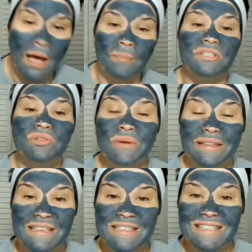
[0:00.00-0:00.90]
between
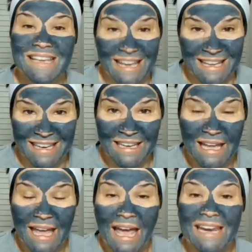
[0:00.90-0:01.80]
the skin,
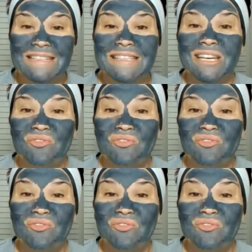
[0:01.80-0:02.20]
and it's going to